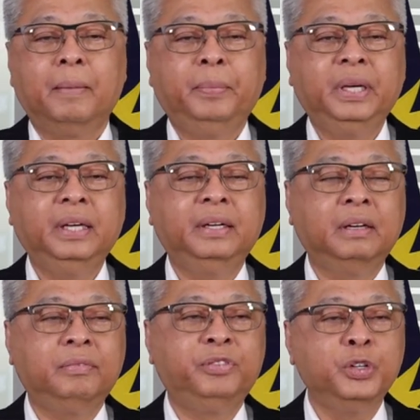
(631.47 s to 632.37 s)
be
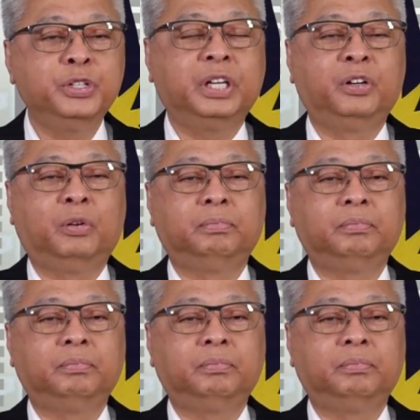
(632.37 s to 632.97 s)
the future norm.